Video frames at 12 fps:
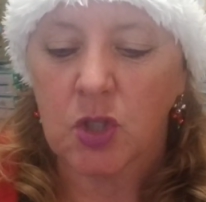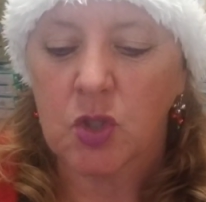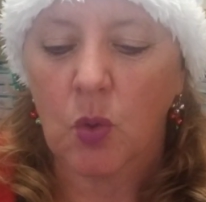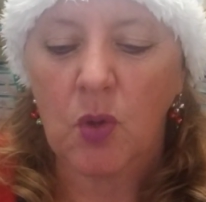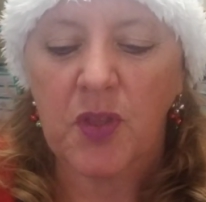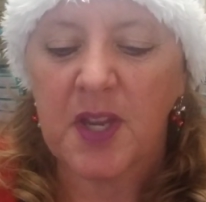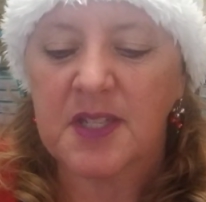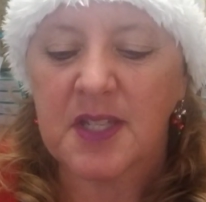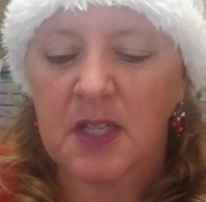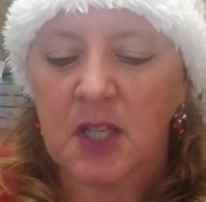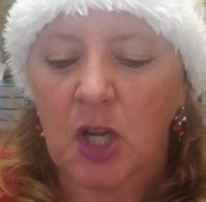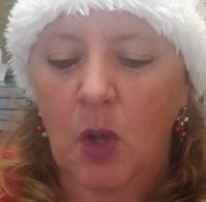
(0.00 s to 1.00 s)
Dorothy
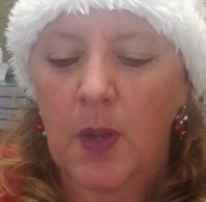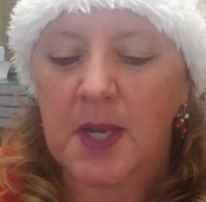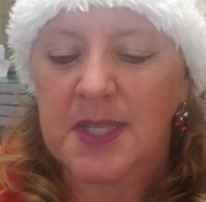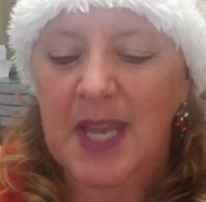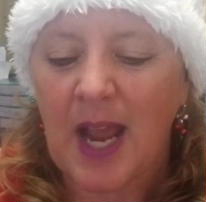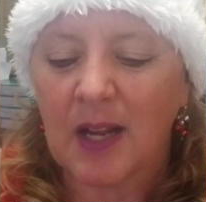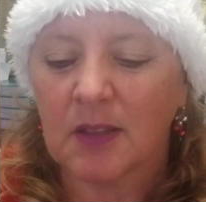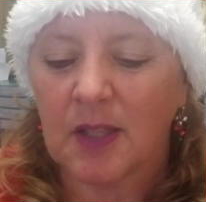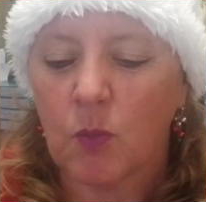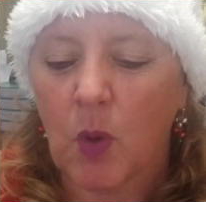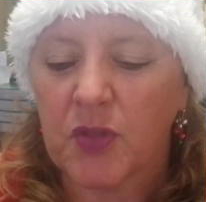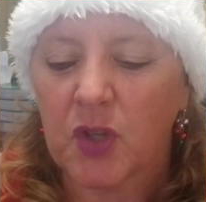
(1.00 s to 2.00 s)
didn't know
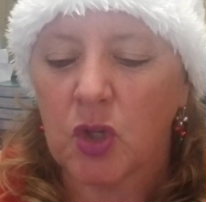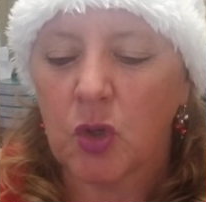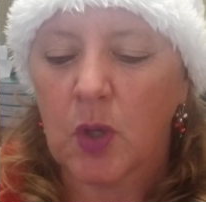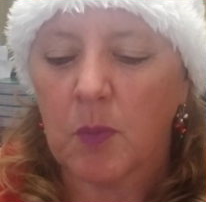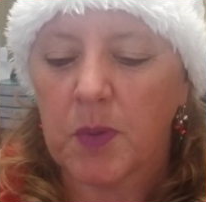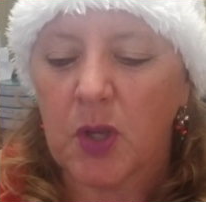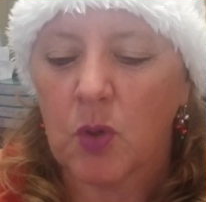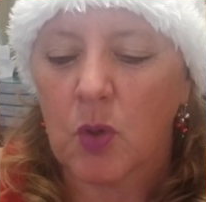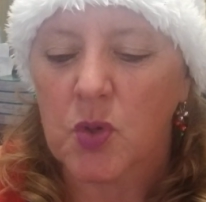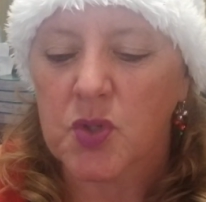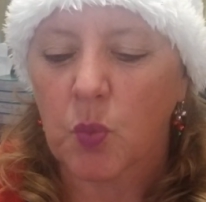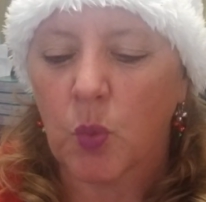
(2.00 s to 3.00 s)
exactly what the new
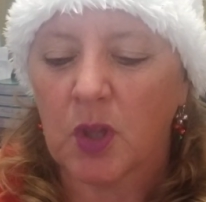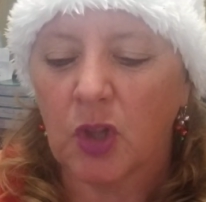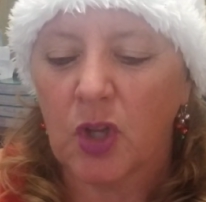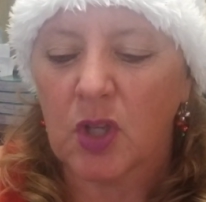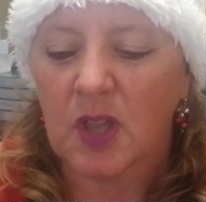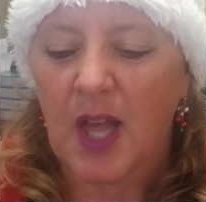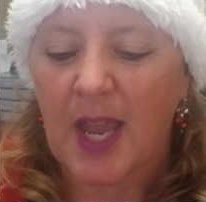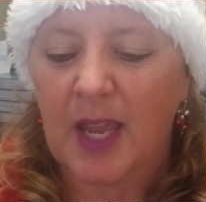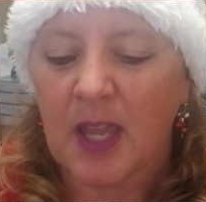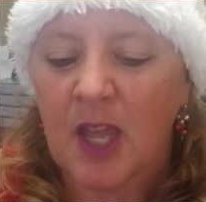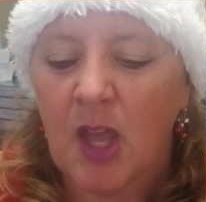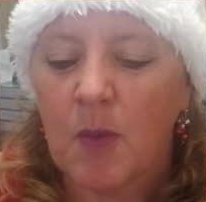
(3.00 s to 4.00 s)
computers would look like,